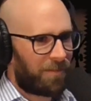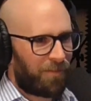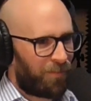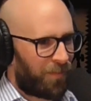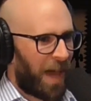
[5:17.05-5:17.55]

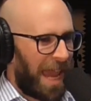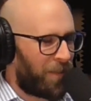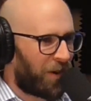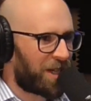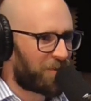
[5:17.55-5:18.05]

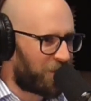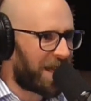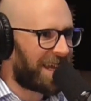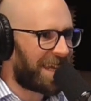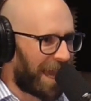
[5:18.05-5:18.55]
Paper is
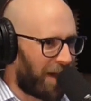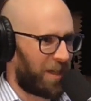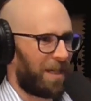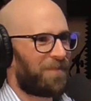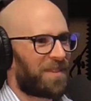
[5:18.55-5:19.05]
really
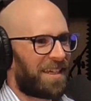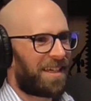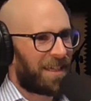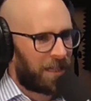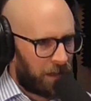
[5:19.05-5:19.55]
heavy.
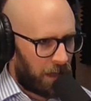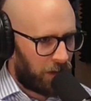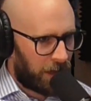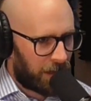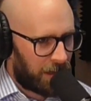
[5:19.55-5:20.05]

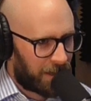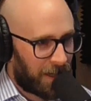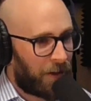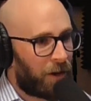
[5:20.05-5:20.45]
Get it right, guys.